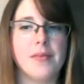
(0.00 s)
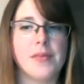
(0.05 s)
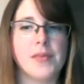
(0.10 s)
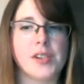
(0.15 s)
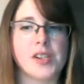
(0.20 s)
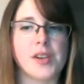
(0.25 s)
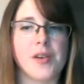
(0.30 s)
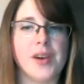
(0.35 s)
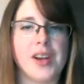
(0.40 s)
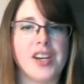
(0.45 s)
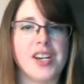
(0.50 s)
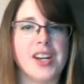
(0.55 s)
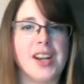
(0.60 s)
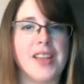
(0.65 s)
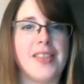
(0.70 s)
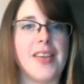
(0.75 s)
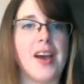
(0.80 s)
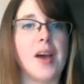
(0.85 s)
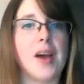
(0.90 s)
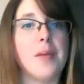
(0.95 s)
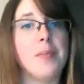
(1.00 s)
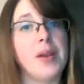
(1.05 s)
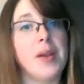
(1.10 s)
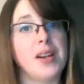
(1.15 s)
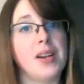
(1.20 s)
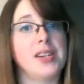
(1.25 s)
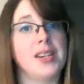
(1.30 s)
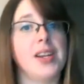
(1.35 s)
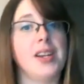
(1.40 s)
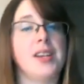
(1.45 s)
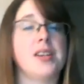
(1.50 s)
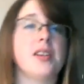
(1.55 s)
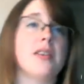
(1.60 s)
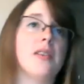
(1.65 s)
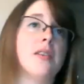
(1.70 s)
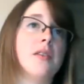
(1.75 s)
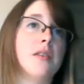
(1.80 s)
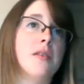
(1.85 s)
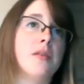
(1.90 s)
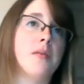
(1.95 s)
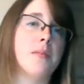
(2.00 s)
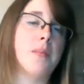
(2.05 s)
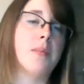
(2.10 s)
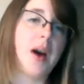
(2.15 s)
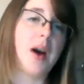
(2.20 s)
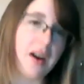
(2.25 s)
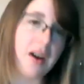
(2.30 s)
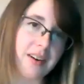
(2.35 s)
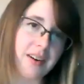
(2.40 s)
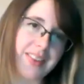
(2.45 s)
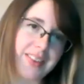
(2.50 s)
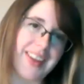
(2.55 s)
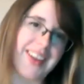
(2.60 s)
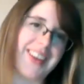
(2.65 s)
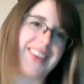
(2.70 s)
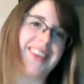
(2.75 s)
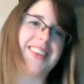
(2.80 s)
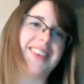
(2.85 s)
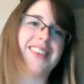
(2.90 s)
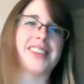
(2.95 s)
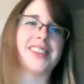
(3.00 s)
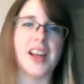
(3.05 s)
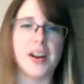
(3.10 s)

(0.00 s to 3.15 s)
So actually that ability to park things